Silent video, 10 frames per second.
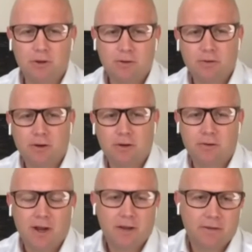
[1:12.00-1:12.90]
futures
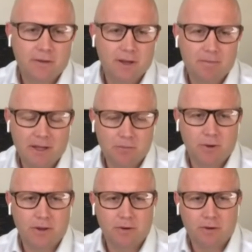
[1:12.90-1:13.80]
contracts. That's
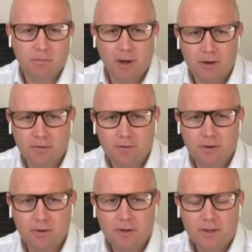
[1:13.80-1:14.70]
what they're exposed
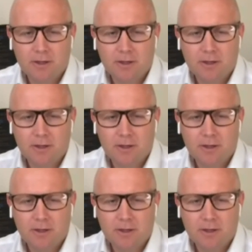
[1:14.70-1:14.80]
to.